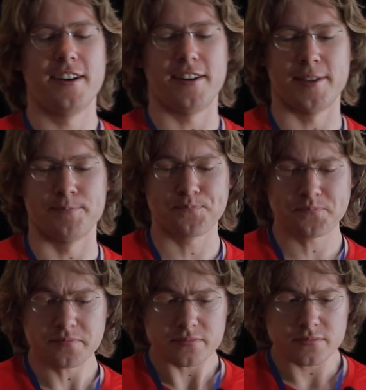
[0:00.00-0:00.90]

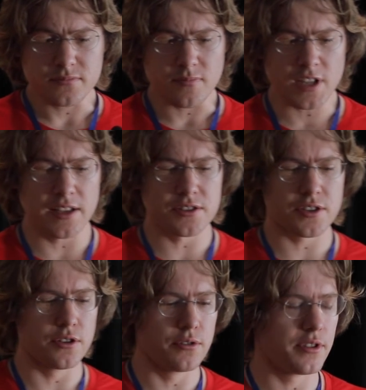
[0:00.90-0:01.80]
And
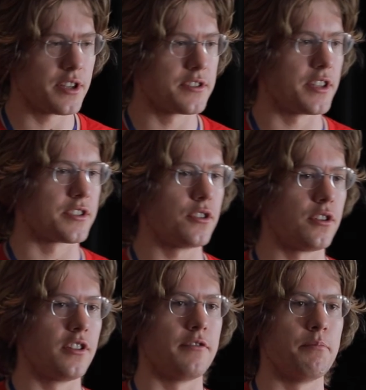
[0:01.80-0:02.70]
so there's this
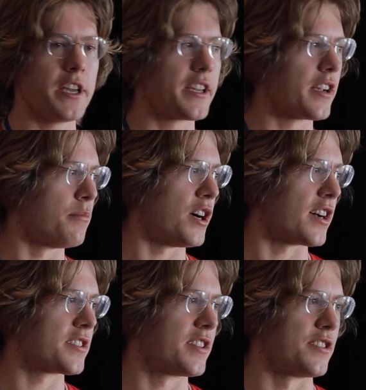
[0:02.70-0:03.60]
goal of making a
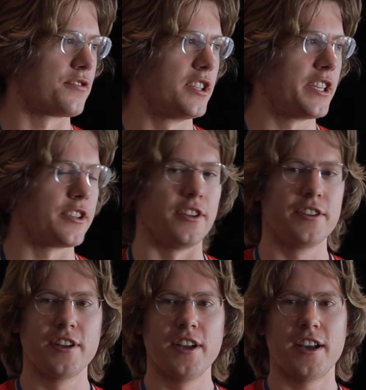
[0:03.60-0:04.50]
box that's really
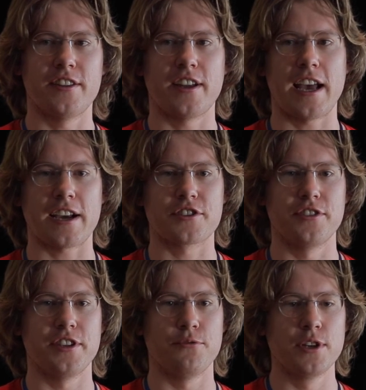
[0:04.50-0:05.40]
good and that
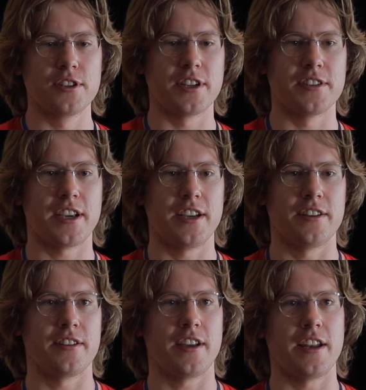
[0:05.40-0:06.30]
actually will
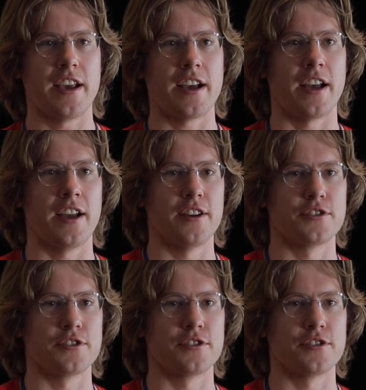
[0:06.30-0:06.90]
contain an AI,